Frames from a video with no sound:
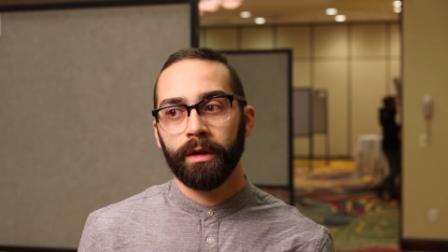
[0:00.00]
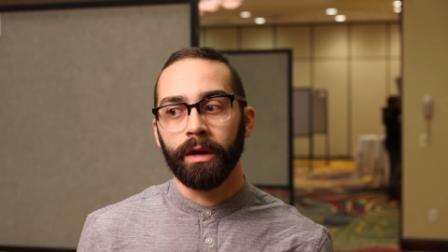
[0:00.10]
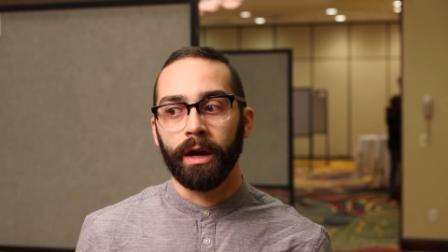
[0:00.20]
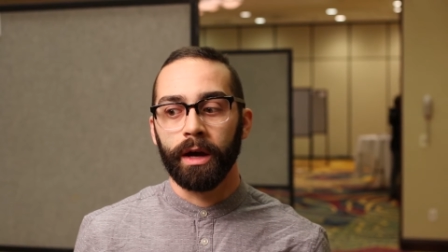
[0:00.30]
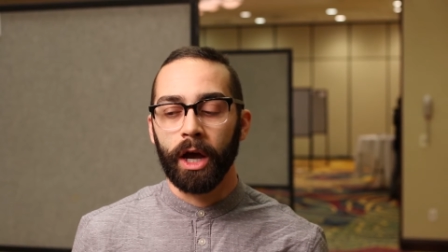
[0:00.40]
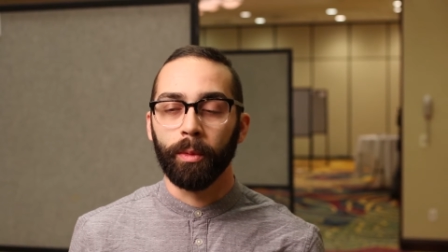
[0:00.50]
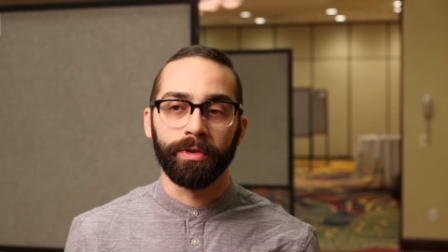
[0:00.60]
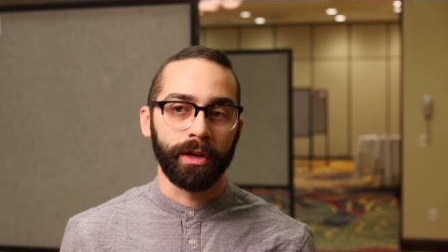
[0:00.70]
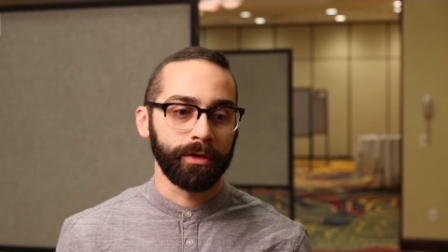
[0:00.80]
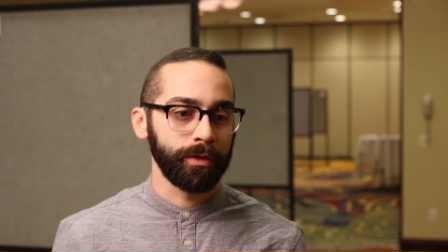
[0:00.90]
uh,
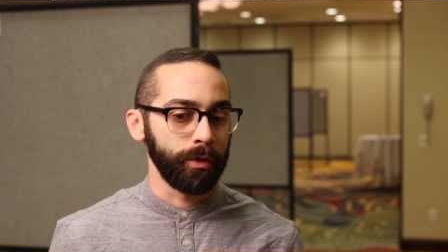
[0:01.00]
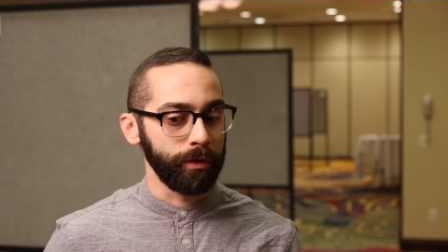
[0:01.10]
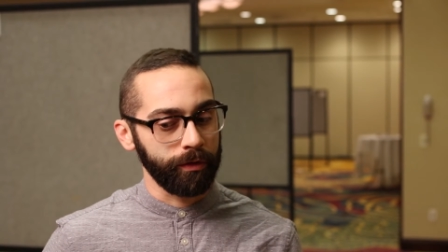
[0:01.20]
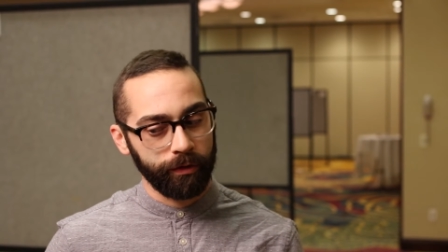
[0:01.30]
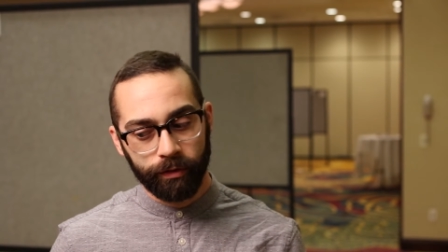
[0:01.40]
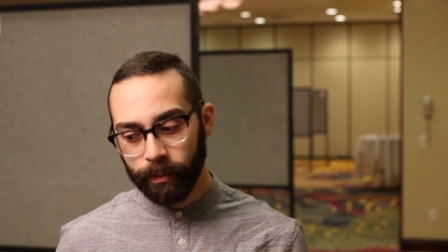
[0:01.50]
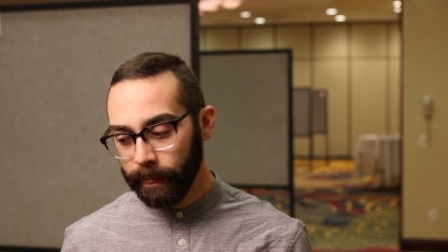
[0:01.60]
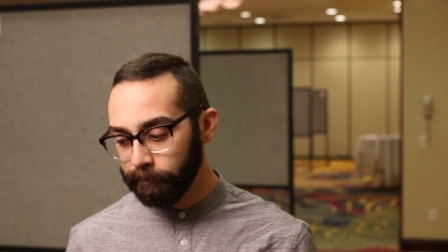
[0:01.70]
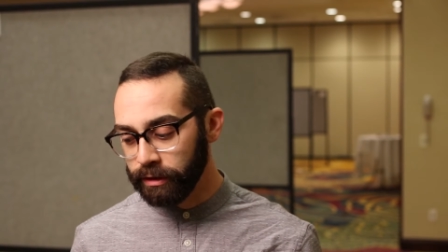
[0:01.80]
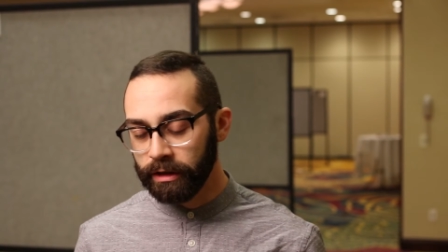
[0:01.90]
helps us sort of
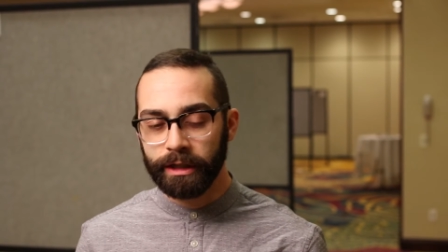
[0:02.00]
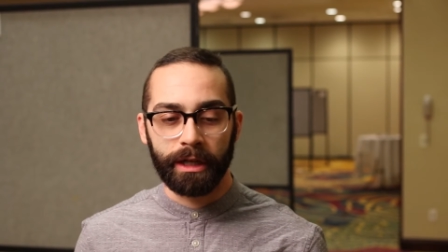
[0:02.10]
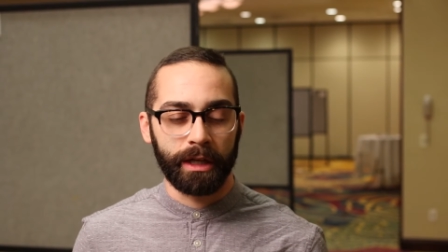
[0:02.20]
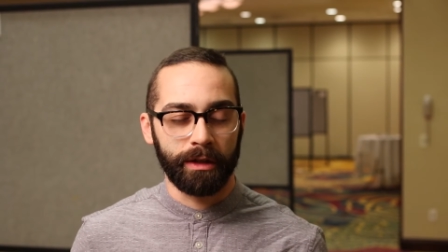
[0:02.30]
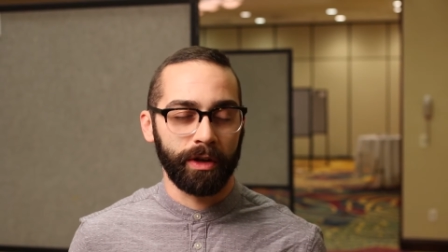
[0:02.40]
delineate